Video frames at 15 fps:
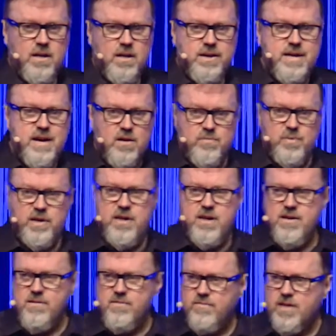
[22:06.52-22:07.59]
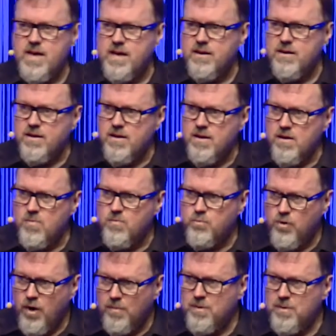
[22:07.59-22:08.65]
Now, I believe that
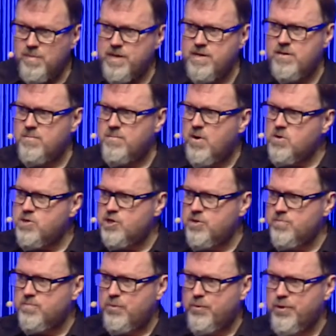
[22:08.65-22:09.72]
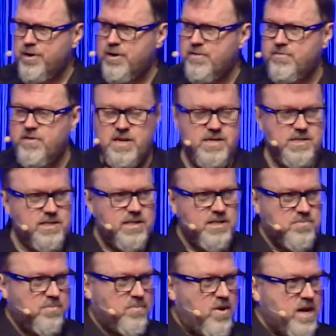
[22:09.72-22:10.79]
probably the most important of these is
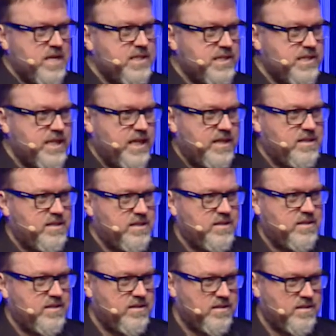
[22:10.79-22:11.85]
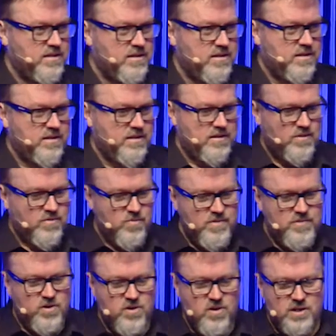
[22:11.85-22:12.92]
mindset.
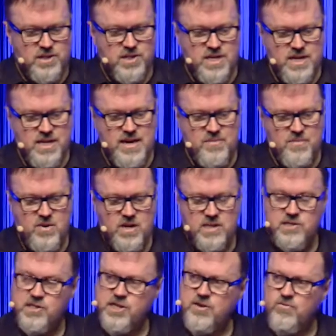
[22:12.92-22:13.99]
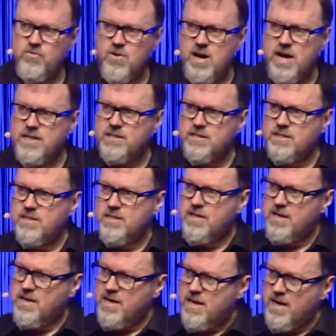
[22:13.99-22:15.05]
We've got to get our mindset right.
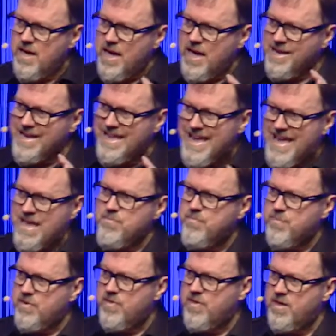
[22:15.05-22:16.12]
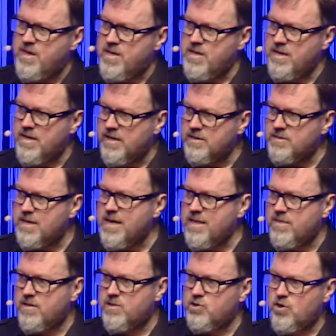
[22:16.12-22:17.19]
And empathy is at
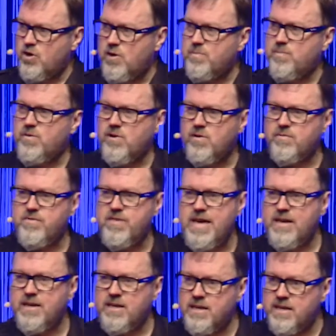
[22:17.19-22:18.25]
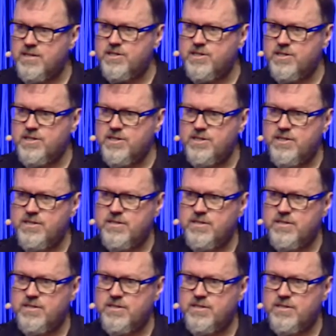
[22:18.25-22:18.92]
the top of that list.